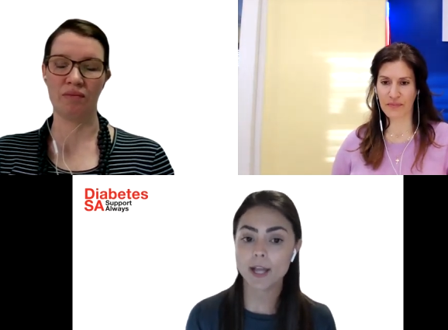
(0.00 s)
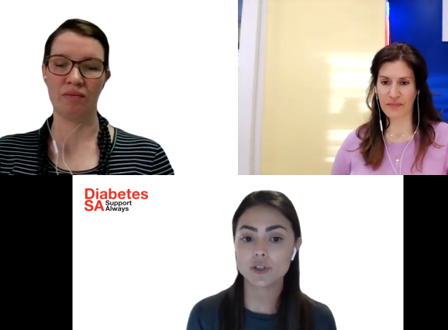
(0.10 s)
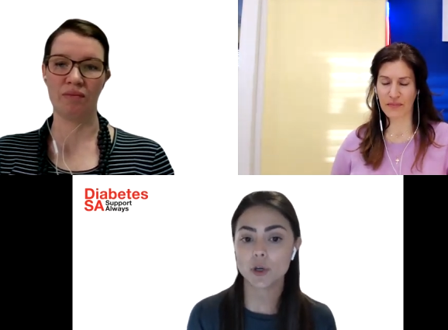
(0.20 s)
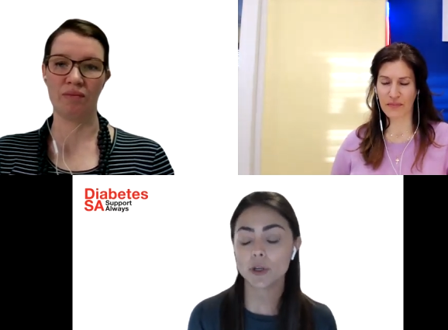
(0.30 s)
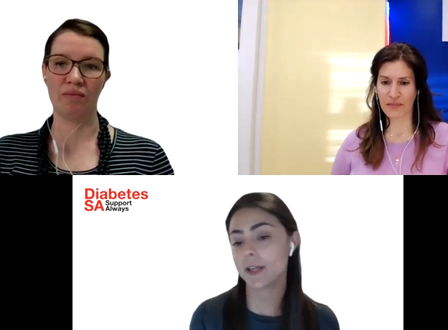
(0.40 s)

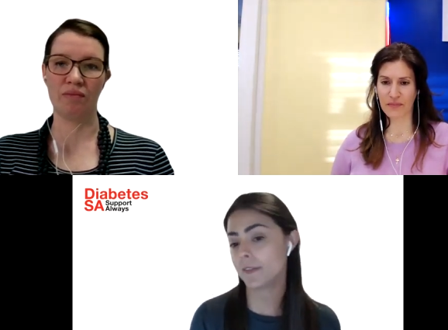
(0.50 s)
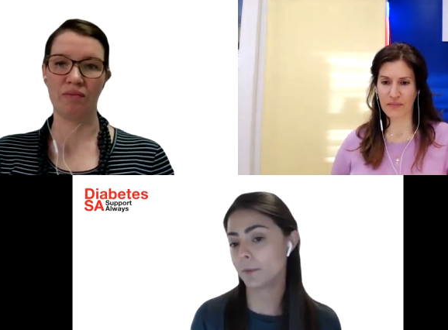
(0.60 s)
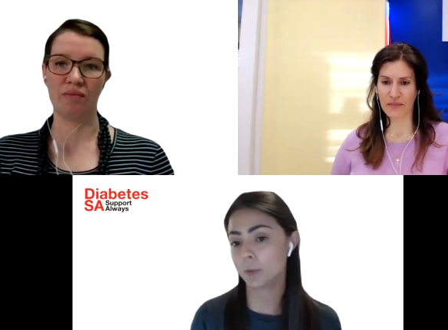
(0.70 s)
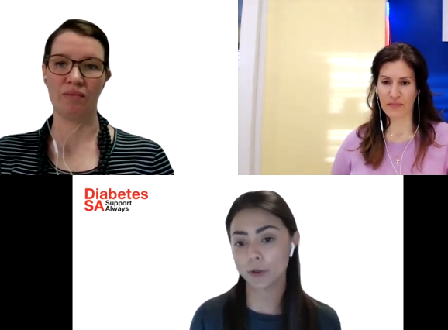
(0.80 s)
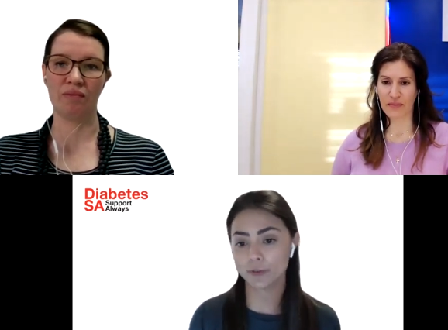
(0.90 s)
Speaker 1: and don't let
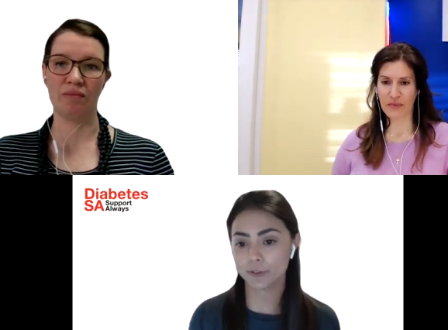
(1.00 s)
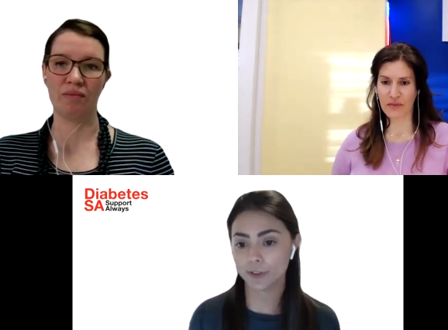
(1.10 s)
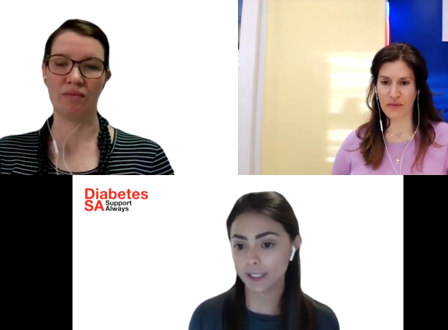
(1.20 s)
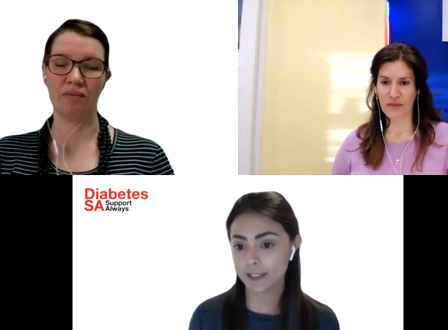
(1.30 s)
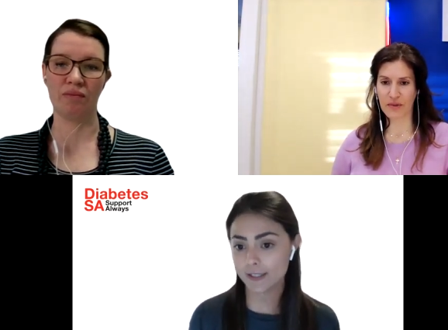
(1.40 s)
them go for
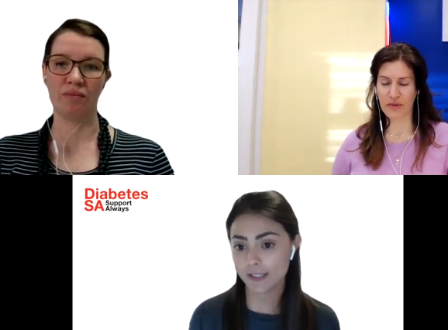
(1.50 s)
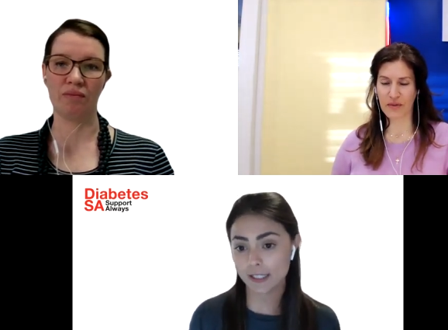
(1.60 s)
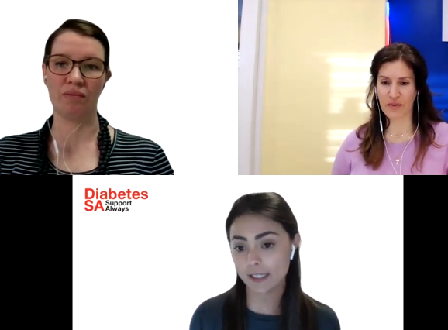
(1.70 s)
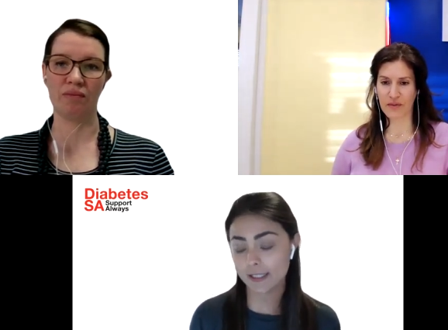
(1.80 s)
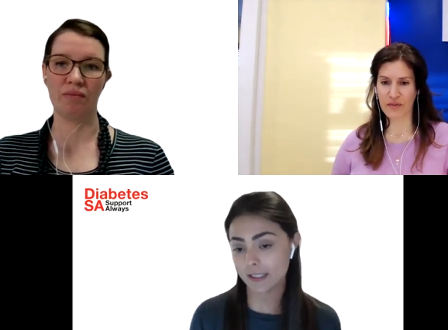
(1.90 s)
years and
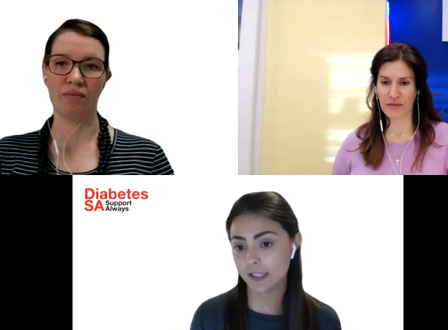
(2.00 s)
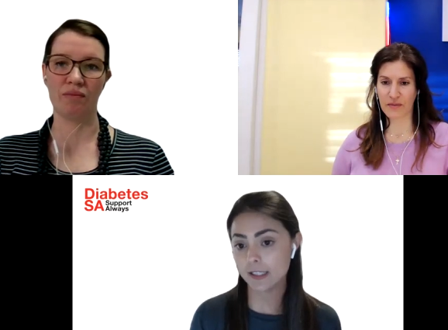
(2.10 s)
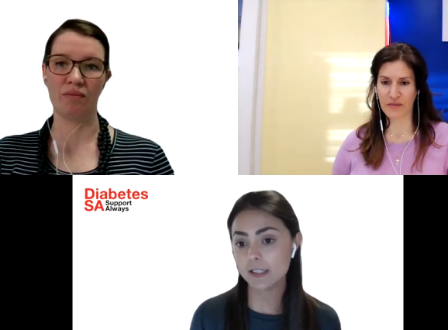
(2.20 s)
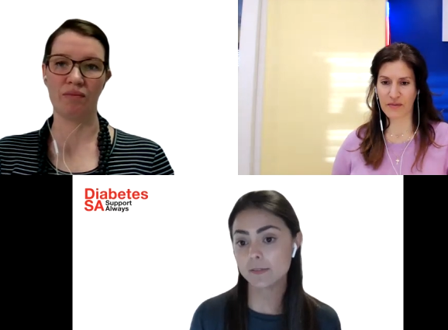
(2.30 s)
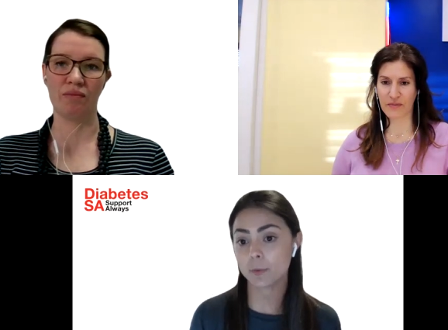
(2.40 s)
years and
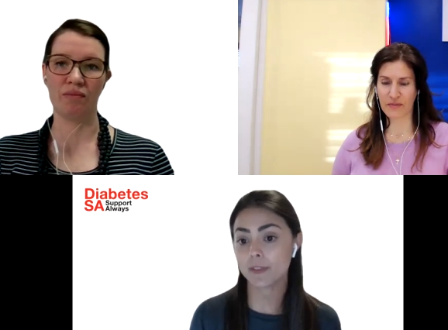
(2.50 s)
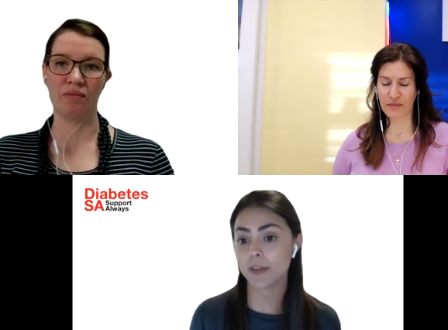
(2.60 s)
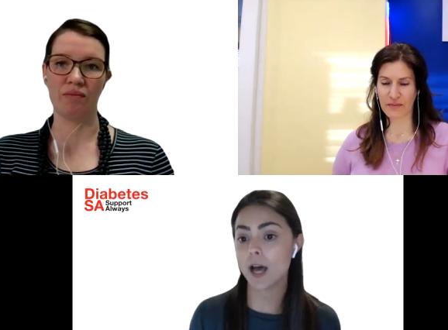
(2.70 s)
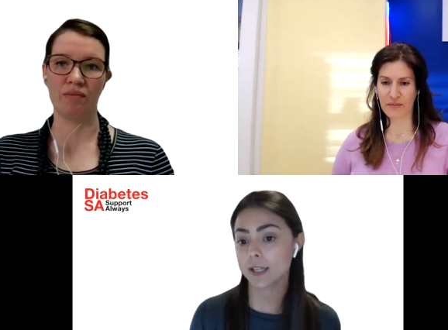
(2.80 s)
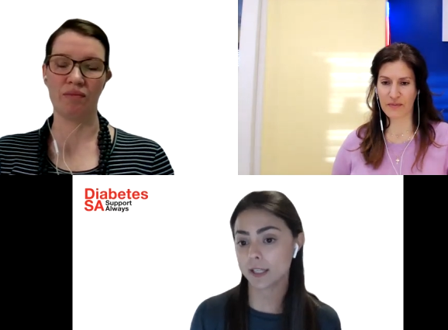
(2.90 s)
years
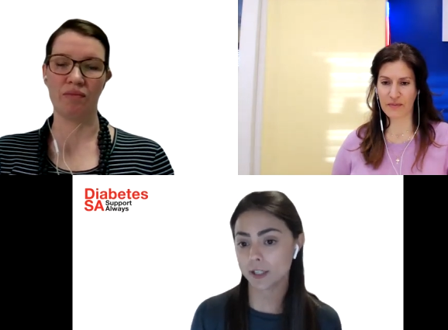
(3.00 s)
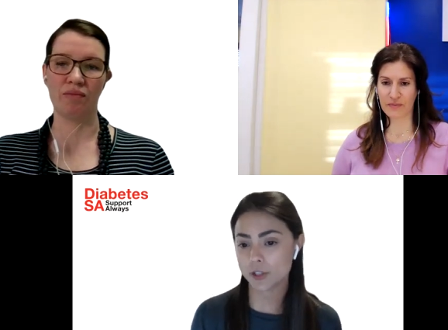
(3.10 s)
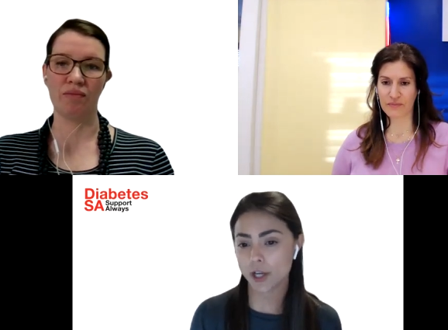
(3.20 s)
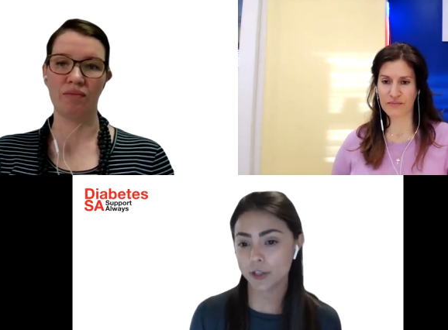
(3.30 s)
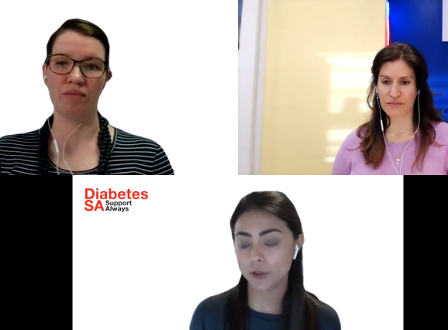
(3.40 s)
without getting
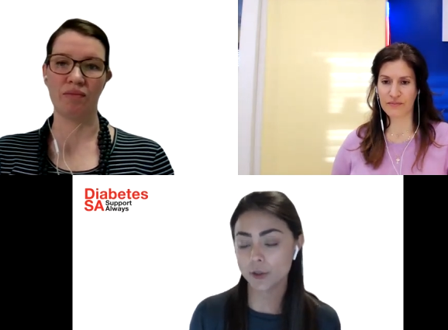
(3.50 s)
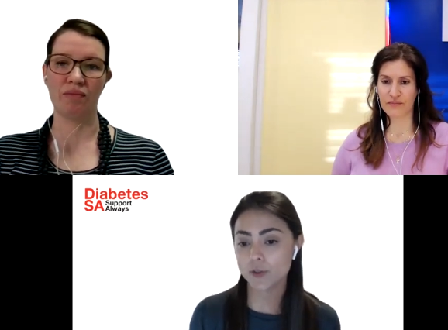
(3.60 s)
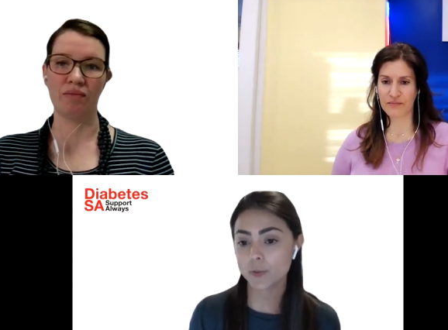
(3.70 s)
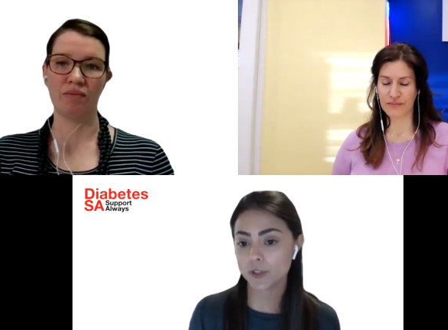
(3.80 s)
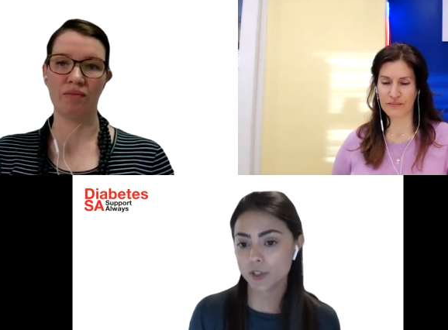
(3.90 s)
diagnosed
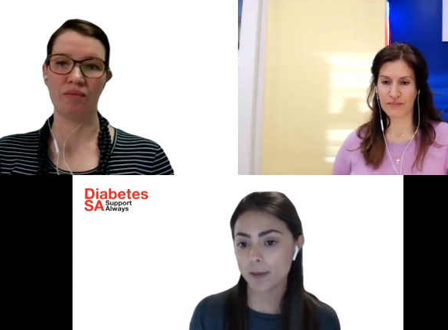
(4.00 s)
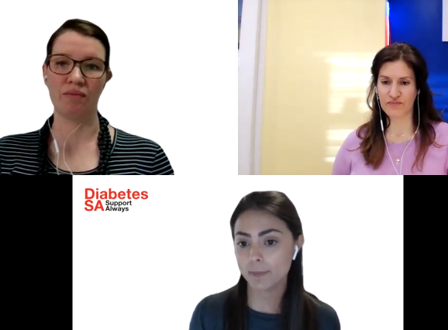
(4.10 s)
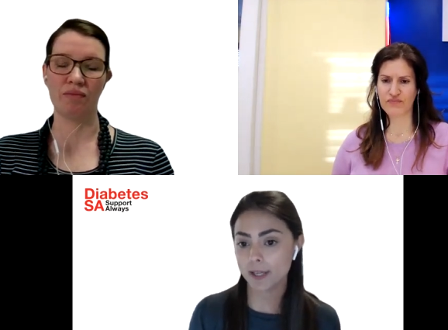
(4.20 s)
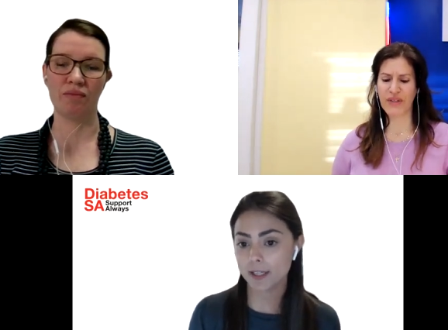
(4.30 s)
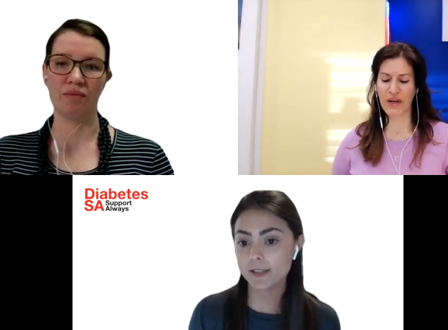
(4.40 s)
with
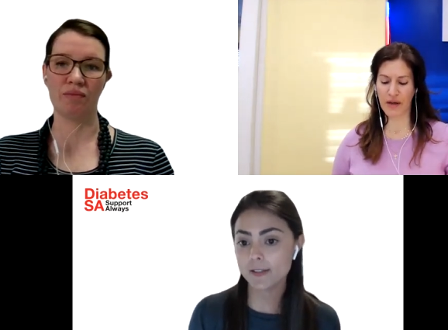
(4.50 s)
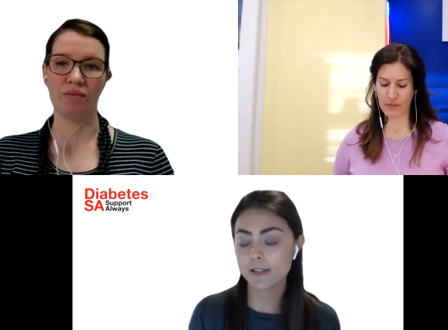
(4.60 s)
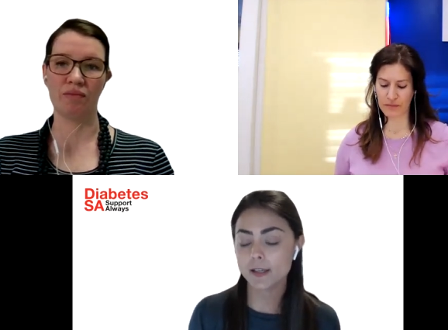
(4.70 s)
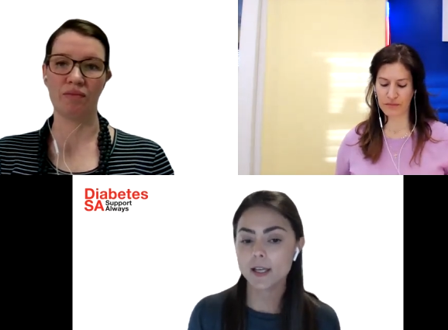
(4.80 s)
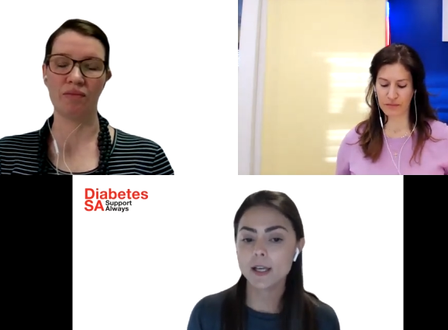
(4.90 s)
diabetes. Yeah.